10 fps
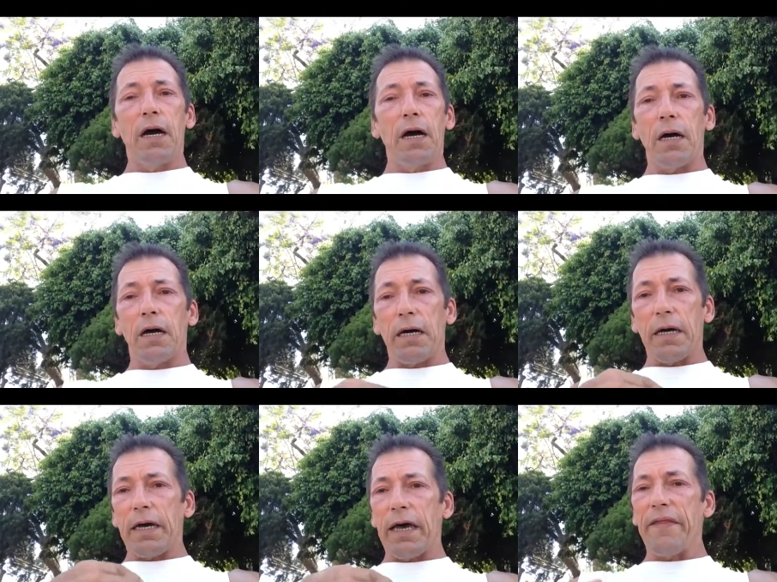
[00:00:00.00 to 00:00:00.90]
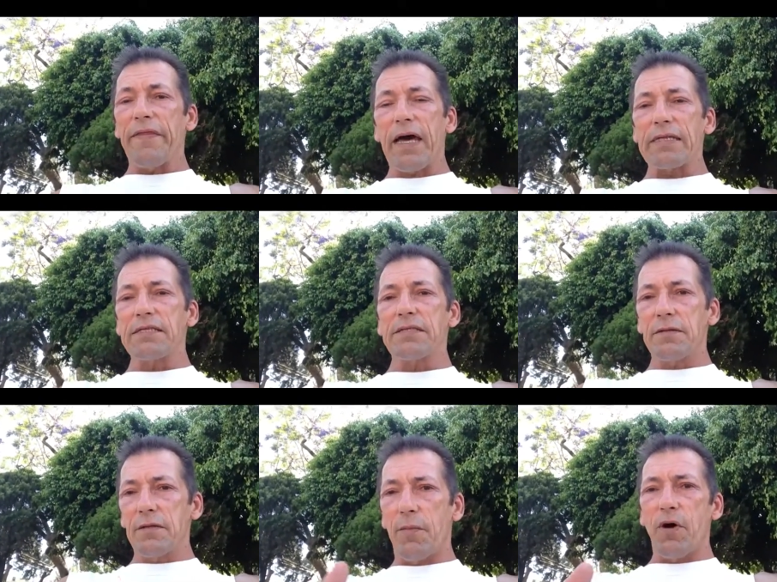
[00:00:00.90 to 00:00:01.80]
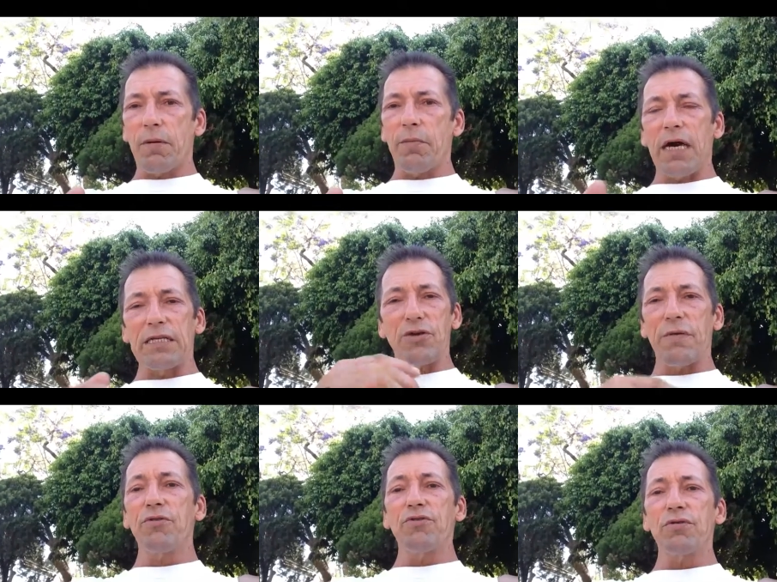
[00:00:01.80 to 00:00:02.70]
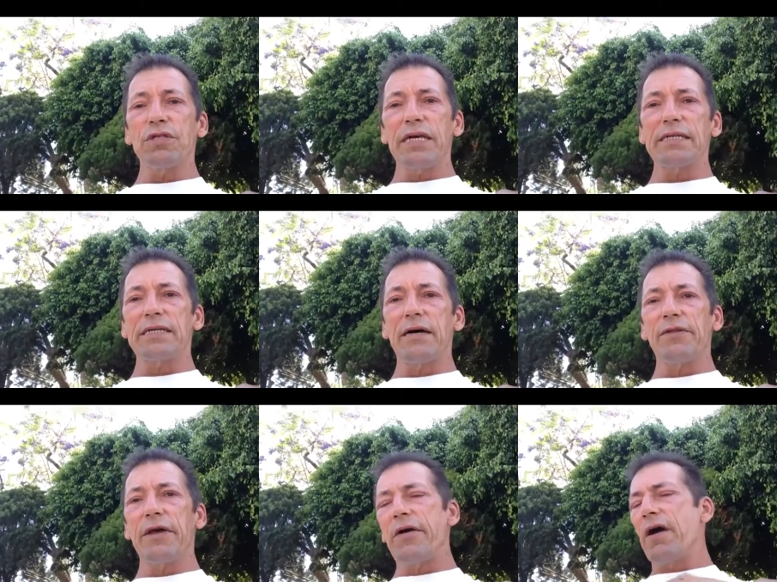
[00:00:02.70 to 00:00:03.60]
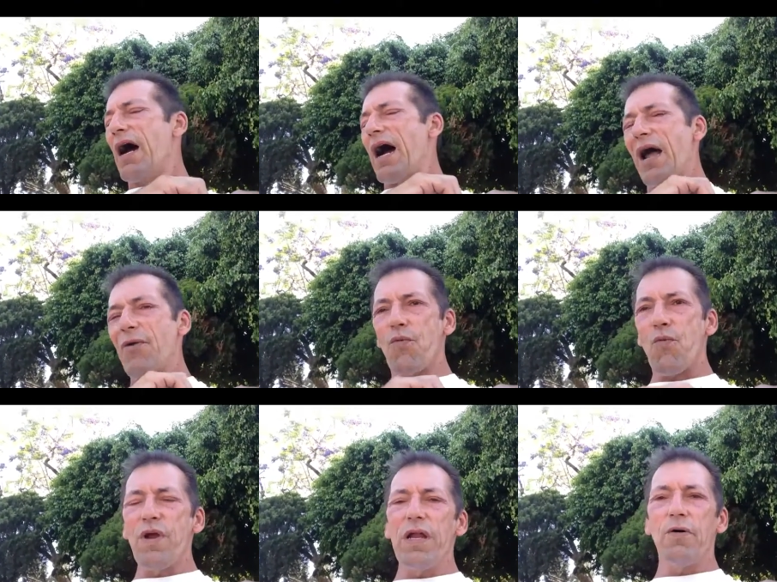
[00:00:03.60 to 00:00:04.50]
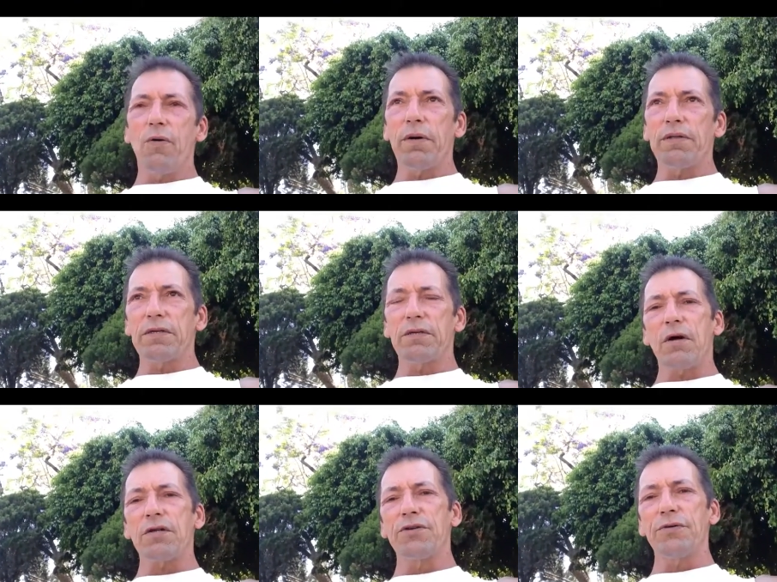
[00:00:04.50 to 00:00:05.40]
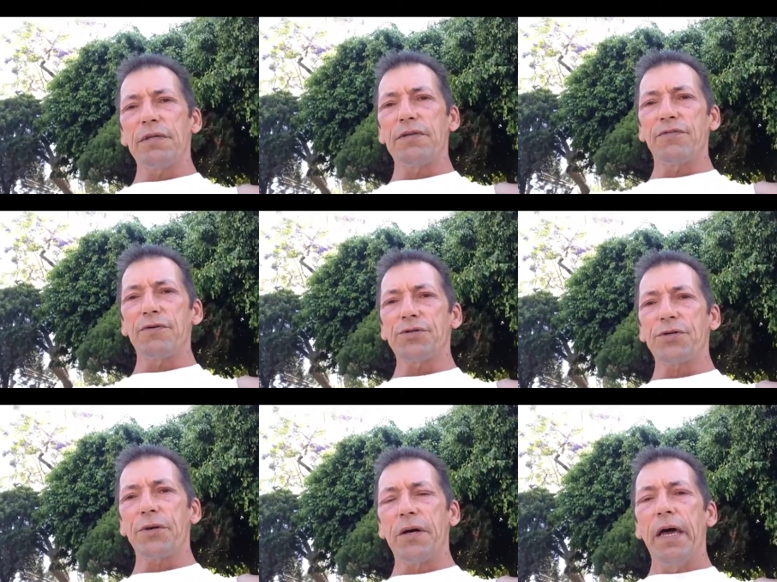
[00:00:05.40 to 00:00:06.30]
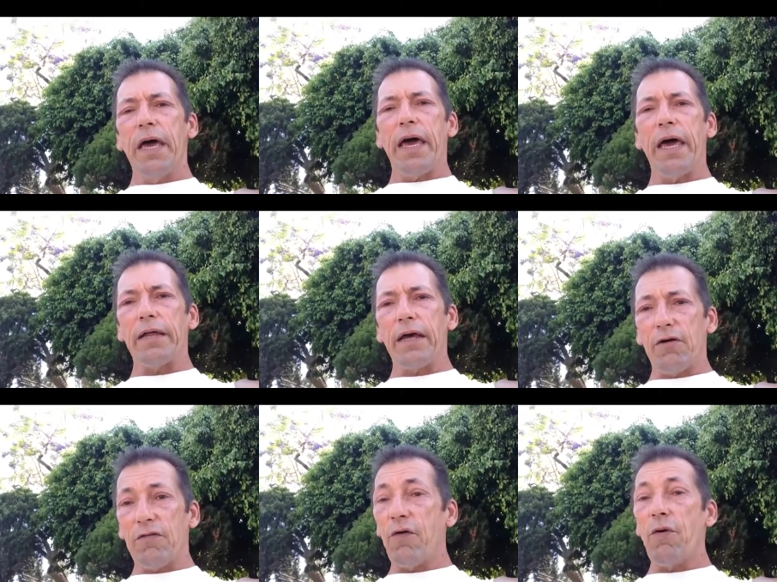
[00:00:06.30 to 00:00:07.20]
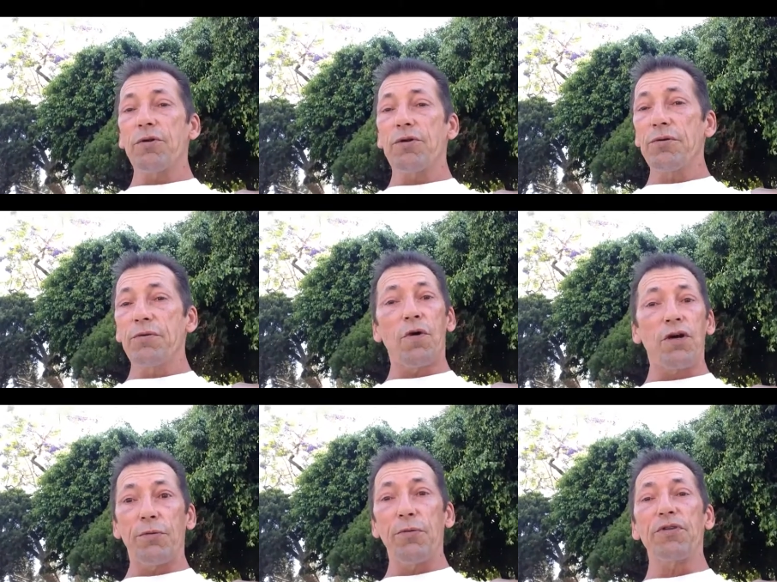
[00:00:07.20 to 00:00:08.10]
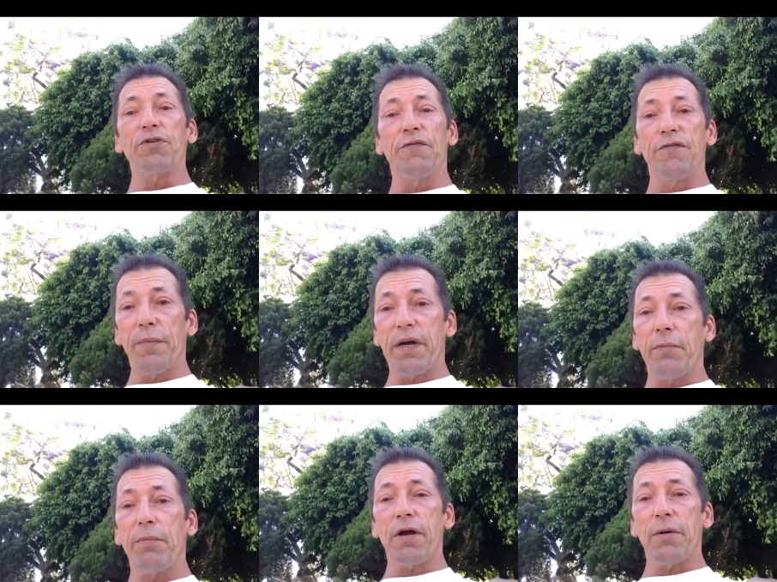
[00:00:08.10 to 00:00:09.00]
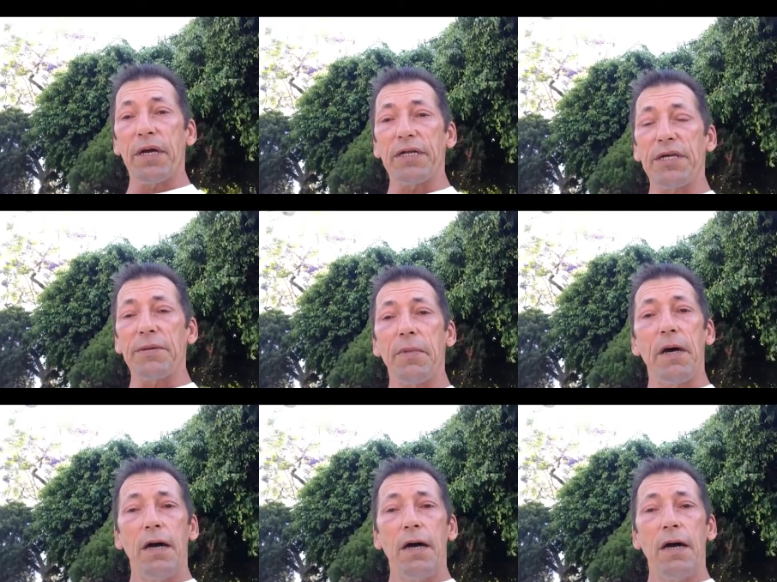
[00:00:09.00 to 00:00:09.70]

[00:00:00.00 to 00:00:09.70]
Uh, and that's the bottom line. So I put those links down there. I really hope I can talk to you in the future, and I look forward to working with you if you become part of my team.